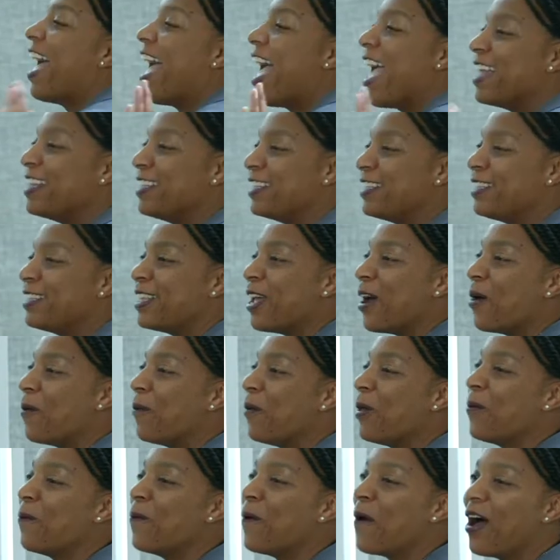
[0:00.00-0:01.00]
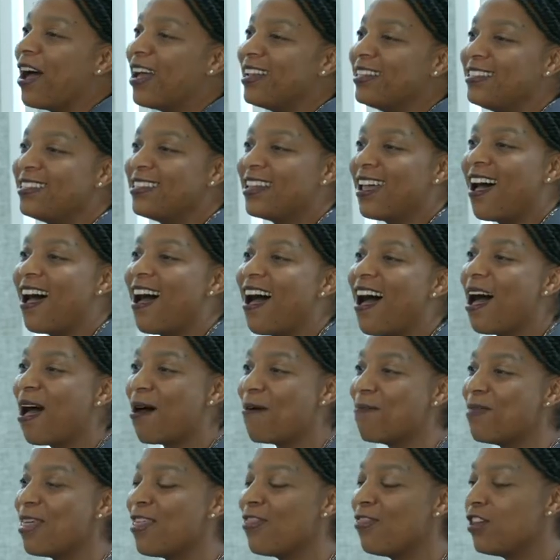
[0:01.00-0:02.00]
And so we want
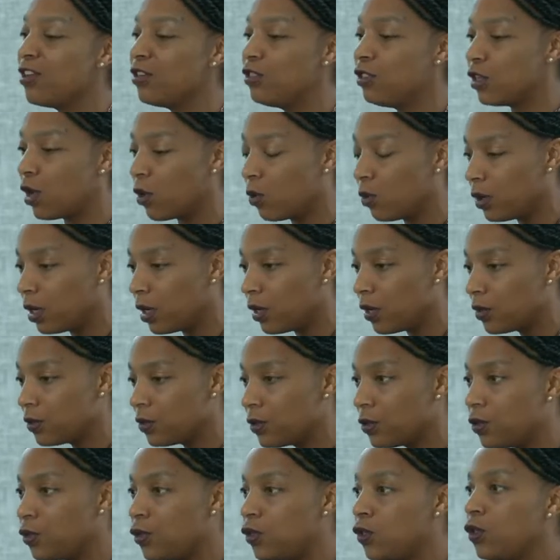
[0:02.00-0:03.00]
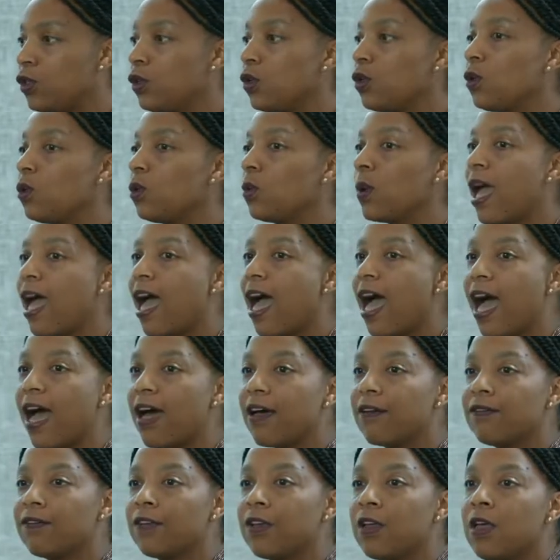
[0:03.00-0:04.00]
um, the donors to
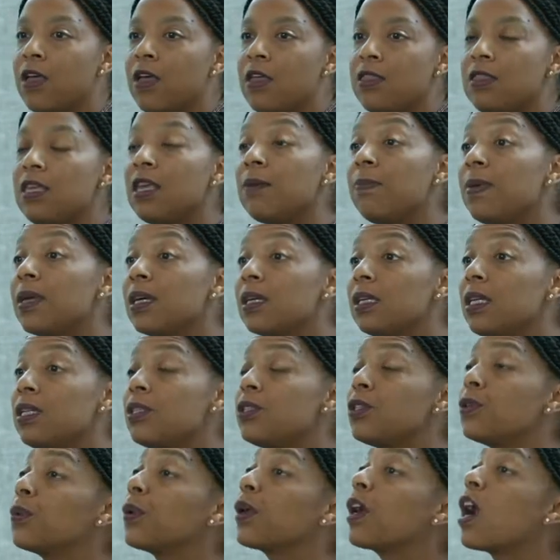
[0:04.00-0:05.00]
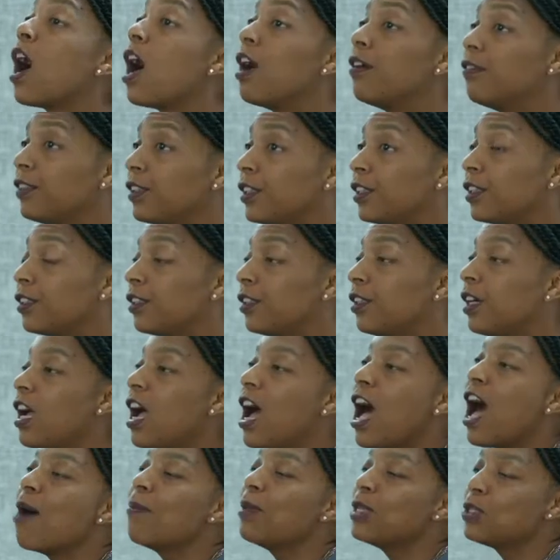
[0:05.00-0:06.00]
have the ability to recover
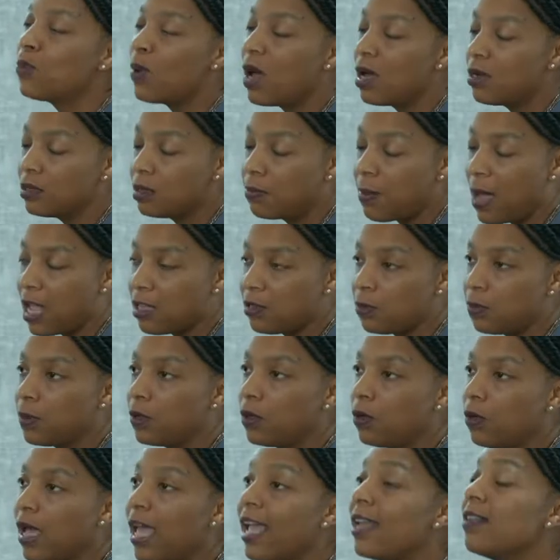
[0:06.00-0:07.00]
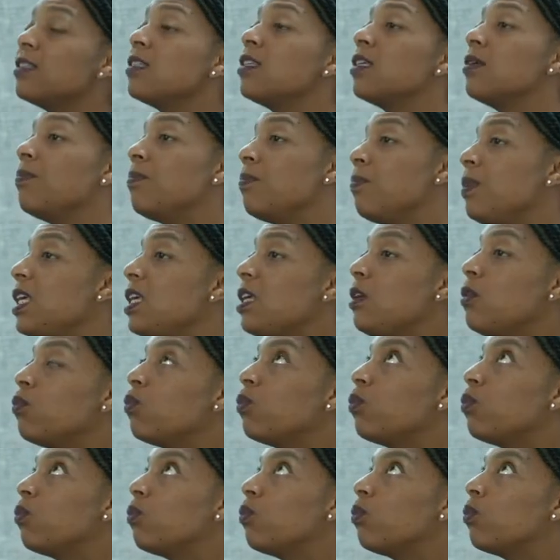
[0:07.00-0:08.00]
um, as well as possible and to be
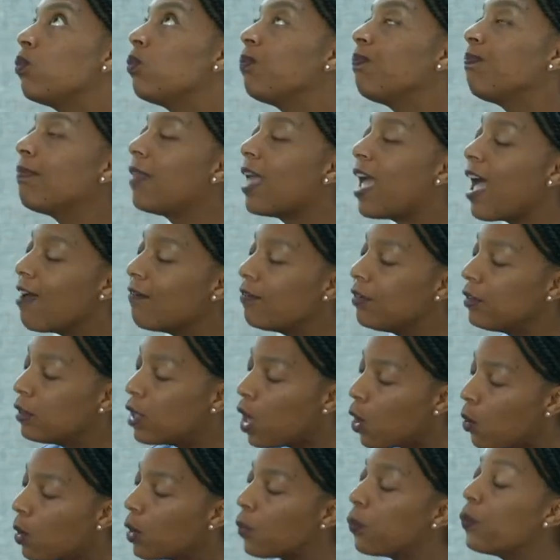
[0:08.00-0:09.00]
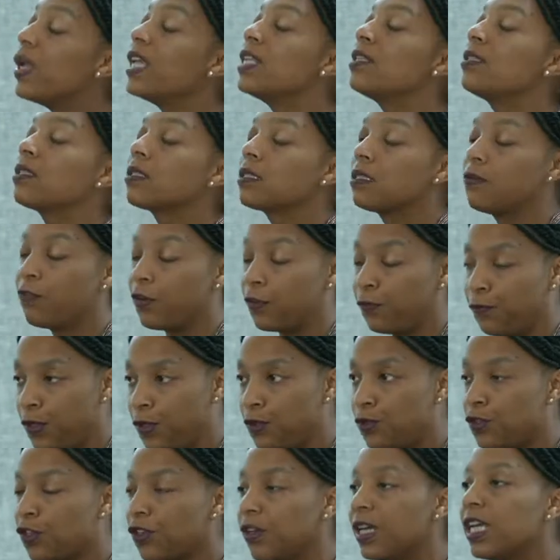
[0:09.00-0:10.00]
have lower risks for
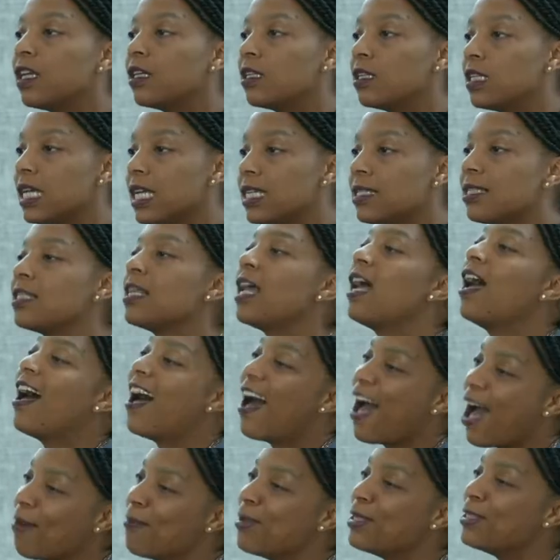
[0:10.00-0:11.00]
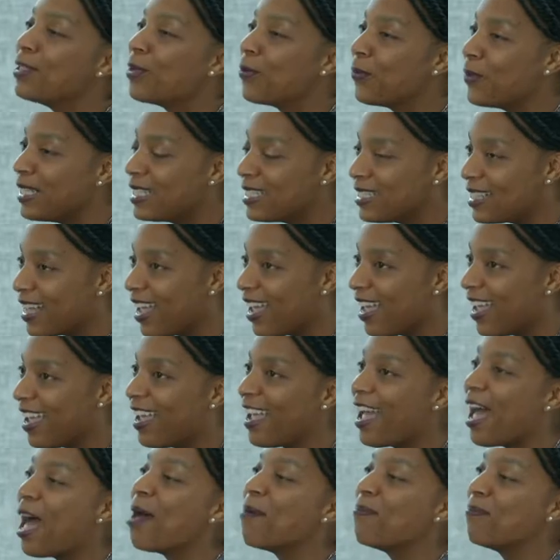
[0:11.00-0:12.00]
future illness. Um, and so we say
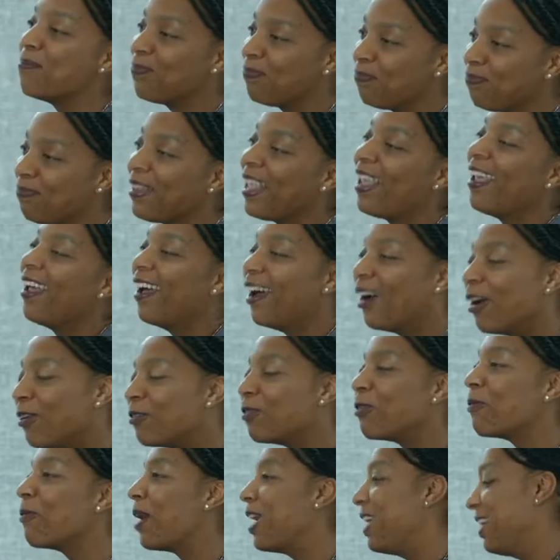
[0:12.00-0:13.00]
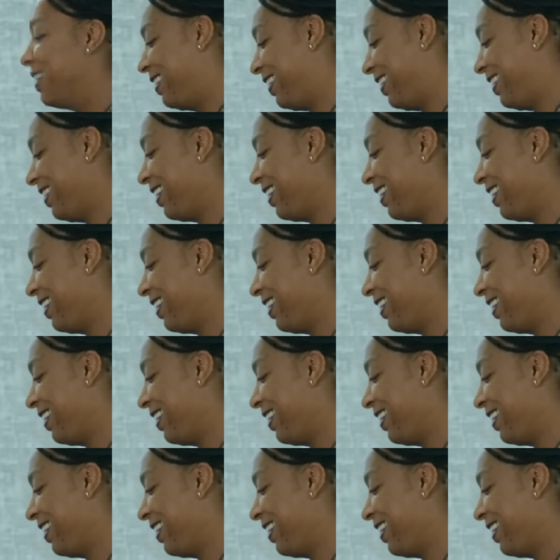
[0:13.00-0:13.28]
um, overweight.